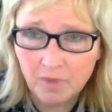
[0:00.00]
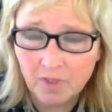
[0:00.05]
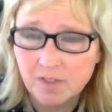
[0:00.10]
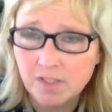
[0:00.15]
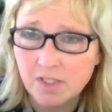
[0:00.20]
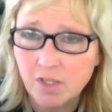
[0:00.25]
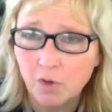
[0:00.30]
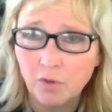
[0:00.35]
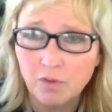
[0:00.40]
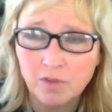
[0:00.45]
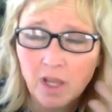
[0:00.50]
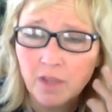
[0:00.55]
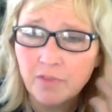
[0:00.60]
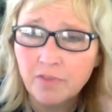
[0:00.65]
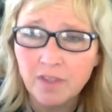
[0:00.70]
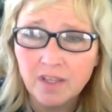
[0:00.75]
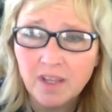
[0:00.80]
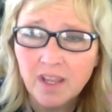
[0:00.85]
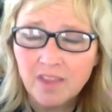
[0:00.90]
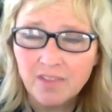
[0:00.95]
So
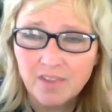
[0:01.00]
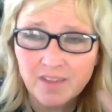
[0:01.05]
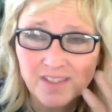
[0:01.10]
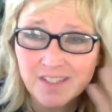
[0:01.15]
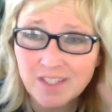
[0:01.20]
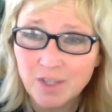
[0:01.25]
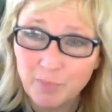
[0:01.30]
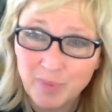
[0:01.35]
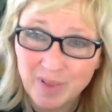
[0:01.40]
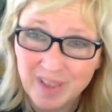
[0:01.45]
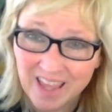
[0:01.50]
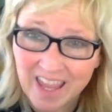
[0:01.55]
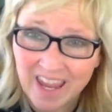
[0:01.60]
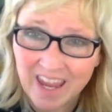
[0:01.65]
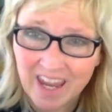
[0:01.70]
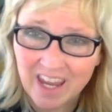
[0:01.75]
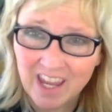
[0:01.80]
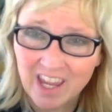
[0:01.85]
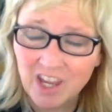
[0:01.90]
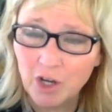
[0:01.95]
nothing, this is a
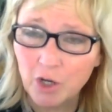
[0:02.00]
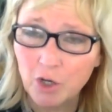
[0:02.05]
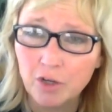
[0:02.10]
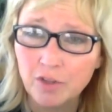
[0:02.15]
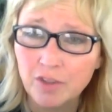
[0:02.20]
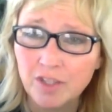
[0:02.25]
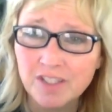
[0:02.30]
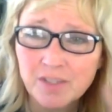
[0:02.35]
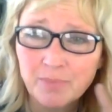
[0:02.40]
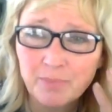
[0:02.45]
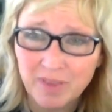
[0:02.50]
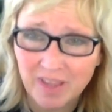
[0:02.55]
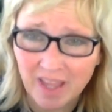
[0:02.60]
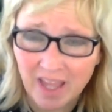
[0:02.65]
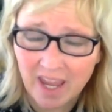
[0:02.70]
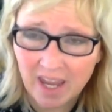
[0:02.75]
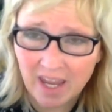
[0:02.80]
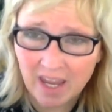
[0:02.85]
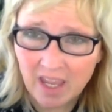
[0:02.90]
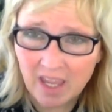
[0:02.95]
play. Earth is a
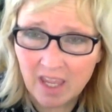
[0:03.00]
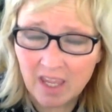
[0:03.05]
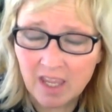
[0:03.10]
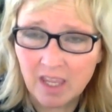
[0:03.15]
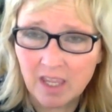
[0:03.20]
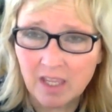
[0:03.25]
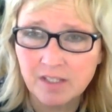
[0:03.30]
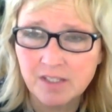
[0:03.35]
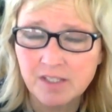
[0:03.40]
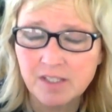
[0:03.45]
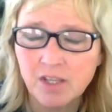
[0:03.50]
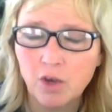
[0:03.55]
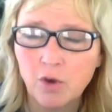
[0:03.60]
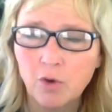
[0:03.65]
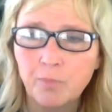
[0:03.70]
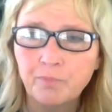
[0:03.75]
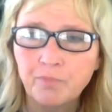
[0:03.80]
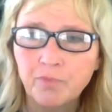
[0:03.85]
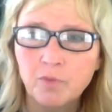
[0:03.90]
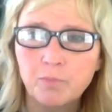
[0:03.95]
play. And
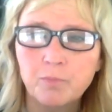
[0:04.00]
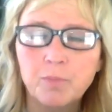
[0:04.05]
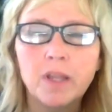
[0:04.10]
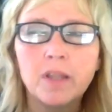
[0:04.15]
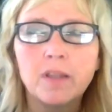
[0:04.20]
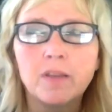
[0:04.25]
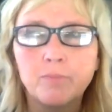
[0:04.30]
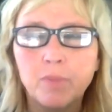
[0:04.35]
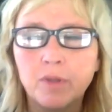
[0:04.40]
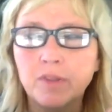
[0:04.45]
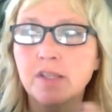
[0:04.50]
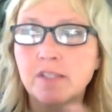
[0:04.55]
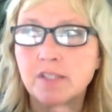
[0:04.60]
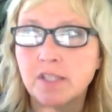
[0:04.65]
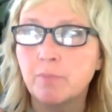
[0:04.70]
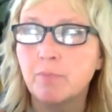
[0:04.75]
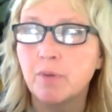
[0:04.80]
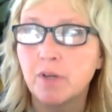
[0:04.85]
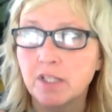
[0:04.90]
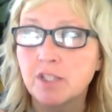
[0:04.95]
so, but they
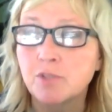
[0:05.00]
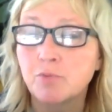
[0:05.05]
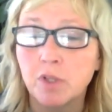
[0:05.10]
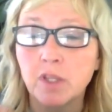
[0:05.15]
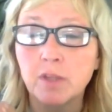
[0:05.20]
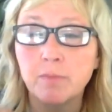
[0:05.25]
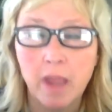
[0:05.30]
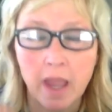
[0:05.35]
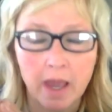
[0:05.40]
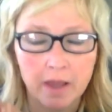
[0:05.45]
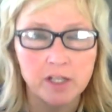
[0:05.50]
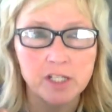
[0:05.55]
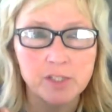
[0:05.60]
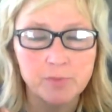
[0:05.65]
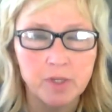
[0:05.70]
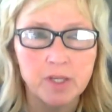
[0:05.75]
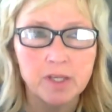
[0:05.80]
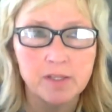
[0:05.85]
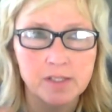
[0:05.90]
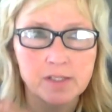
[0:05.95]
said, but it really matters
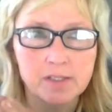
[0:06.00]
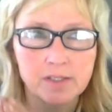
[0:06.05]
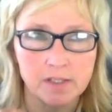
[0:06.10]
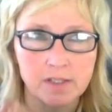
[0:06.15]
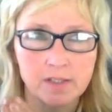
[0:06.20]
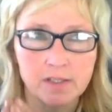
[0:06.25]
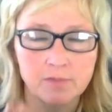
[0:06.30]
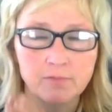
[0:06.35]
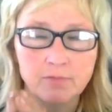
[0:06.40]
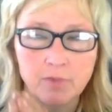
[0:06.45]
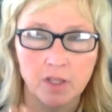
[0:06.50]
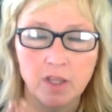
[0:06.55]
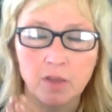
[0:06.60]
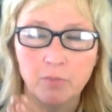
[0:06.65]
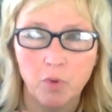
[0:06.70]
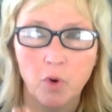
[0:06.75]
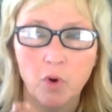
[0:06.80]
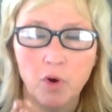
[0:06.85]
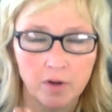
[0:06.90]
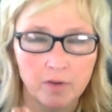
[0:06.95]
because this is really
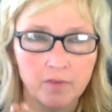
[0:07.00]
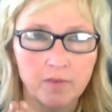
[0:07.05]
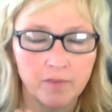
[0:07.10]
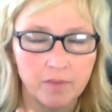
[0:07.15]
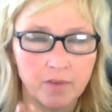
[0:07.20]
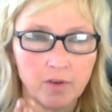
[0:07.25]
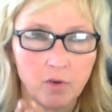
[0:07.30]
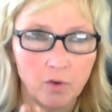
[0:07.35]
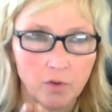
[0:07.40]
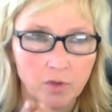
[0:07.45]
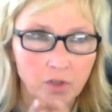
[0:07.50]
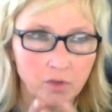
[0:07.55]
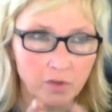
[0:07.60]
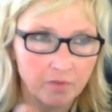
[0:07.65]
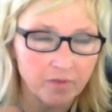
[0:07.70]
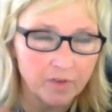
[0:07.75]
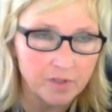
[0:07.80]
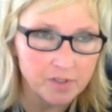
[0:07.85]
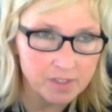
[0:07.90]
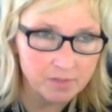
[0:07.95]
important in the whole
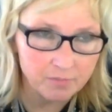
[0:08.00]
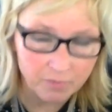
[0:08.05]
universe